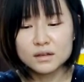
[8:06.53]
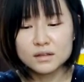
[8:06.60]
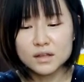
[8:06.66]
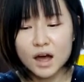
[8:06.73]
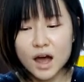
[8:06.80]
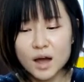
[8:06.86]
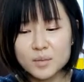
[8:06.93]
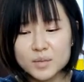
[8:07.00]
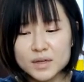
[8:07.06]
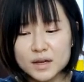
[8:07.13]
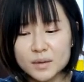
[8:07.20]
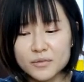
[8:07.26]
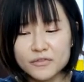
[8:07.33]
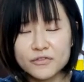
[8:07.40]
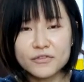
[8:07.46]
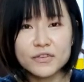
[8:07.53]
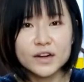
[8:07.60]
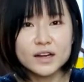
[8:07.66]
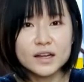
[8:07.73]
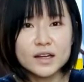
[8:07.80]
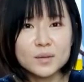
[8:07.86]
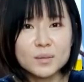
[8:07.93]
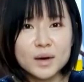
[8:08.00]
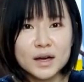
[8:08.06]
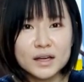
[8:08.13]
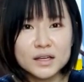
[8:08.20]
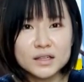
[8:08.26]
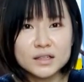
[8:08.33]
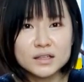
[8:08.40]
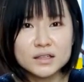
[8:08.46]
Now I'm a bit afraid that
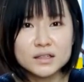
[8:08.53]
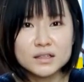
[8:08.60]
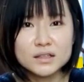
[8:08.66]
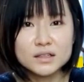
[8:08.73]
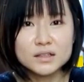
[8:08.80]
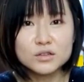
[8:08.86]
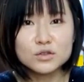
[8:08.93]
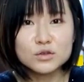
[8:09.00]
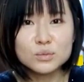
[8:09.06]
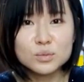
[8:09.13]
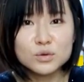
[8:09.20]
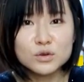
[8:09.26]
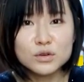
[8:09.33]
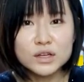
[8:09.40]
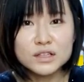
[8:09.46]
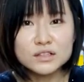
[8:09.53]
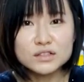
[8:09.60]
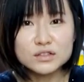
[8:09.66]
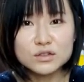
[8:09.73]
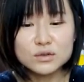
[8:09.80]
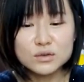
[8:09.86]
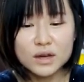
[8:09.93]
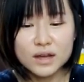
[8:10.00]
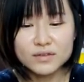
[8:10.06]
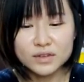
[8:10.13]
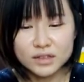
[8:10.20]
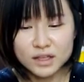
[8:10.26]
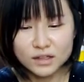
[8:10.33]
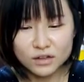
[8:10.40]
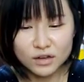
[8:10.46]
my noob cooking skill level
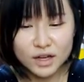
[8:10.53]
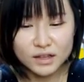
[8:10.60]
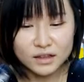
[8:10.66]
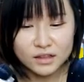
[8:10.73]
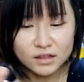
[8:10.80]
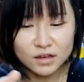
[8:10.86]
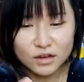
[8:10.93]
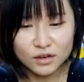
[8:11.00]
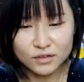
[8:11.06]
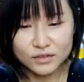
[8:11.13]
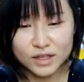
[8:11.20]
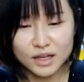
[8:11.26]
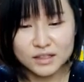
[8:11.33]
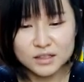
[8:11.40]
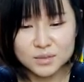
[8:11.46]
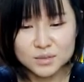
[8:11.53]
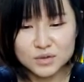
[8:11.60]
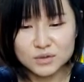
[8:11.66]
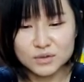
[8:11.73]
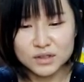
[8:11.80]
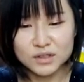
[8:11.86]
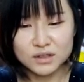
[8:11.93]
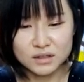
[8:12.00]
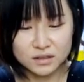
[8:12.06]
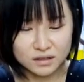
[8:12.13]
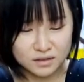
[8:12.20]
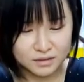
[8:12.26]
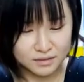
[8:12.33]
cannot handle all of the items over here.